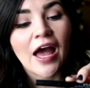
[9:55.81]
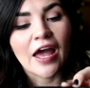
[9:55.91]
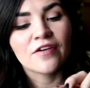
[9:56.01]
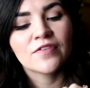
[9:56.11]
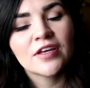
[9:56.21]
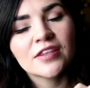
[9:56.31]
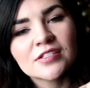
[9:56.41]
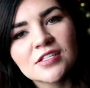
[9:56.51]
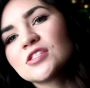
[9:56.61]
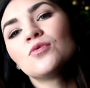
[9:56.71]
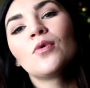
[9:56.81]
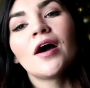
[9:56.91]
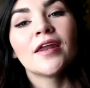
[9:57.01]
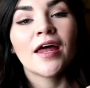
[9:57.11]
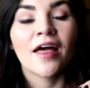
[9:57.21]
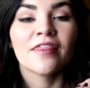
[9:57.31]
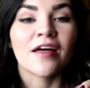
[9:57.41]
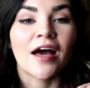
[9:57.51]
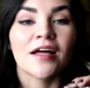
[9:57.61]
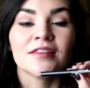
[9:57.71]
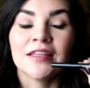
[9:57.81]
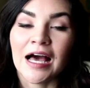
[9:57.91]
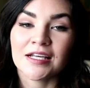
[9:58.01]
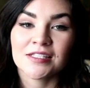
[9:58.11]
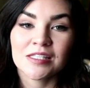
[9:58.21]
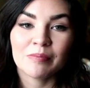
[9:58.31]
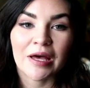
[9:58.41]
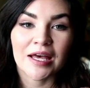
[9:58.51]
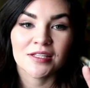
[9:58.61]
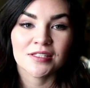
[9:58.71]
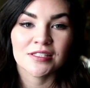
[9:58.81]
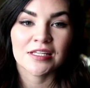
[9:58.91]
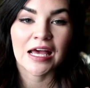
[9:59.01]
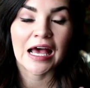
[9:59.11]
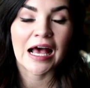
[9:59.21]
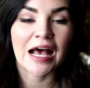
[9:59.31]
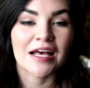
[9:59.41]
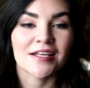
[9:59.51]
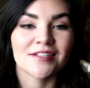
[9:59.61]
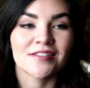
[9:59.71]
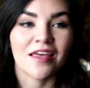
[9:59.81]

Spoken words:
I feel like this is the one that lasts the best, has